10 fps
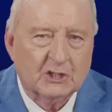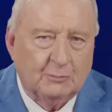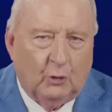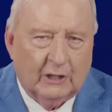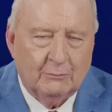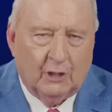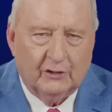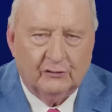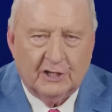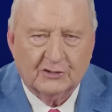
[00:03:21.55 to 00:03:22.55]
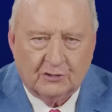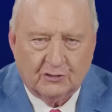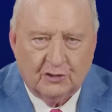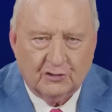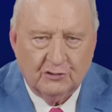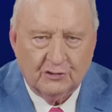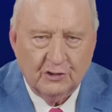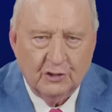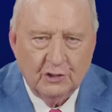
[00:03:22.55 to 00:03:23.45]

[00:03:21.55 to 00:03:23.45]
sporting bodies and institutions